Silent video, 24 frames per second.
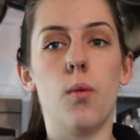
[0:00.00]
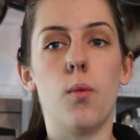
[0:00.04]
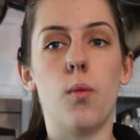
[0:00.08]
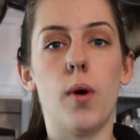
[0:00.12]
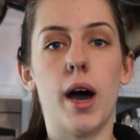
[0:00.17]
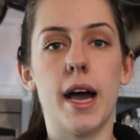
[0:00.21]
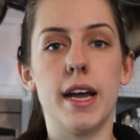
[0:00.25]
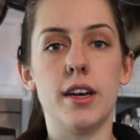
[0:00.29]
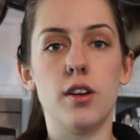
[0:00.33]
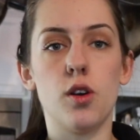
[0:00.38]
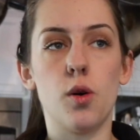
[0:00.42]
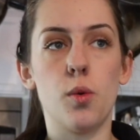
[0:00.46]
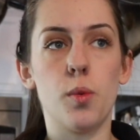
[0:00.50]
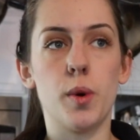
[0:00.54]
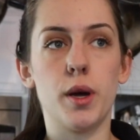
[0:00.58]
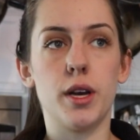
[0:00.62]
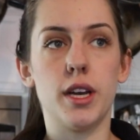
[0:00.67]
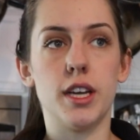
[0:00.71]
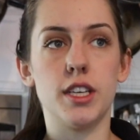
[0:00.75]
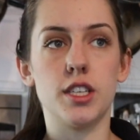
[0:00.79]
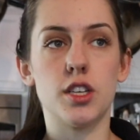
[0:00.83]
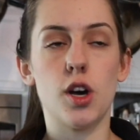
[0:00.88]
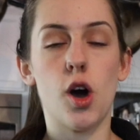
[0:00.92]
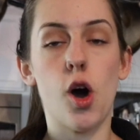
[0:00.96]
why no one
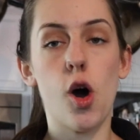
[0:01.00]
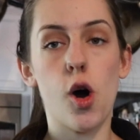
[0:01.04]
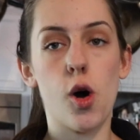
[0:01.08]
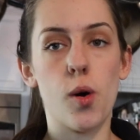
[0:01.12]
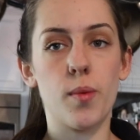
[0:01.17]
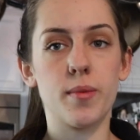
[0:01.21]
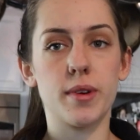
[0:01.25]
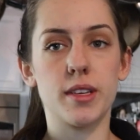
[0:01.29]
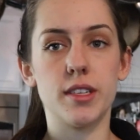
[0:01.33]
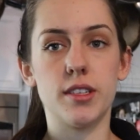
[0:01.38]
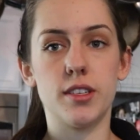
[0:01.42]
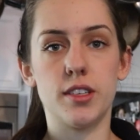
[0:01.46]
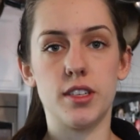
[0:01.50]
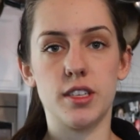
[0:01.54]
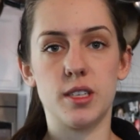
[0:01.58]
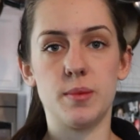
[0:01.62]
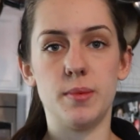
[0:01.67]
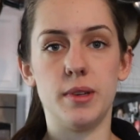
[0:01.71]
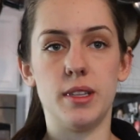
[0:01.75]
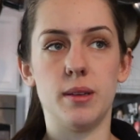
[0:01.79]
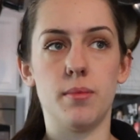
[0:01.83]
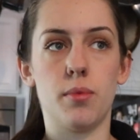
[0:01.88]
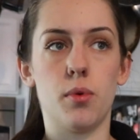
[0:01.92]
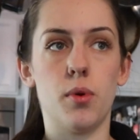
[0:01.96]
is home because it's just
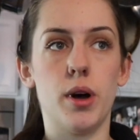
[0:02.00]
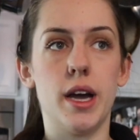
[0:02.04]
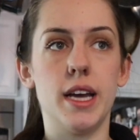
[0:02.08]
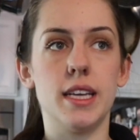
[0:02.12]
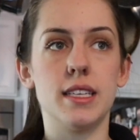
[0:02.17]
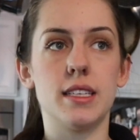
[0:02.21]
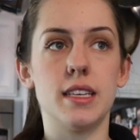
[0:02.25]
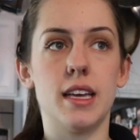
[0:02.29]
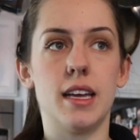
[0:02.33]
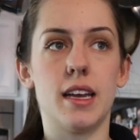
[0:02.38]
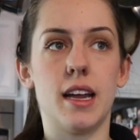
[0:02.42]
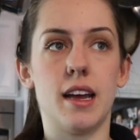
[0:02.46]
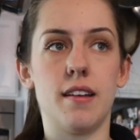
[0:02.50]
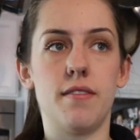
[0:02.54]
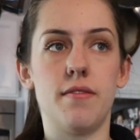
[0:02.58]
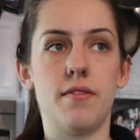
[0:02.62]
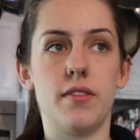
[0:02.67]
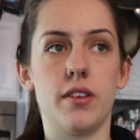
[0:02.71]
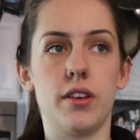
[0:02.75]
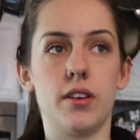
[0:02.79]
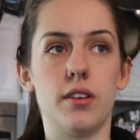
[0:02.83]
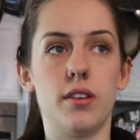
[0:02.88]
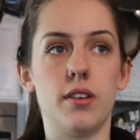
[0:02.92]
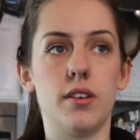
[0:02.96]
me and the boys and I
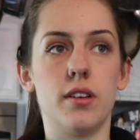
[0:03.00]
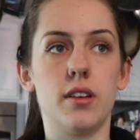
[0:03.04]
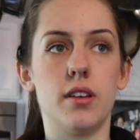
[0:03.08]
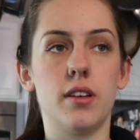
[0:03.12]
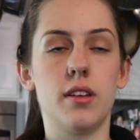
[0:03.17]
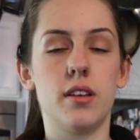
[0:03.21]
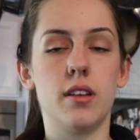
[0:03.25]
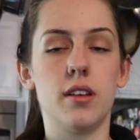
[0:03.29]
feel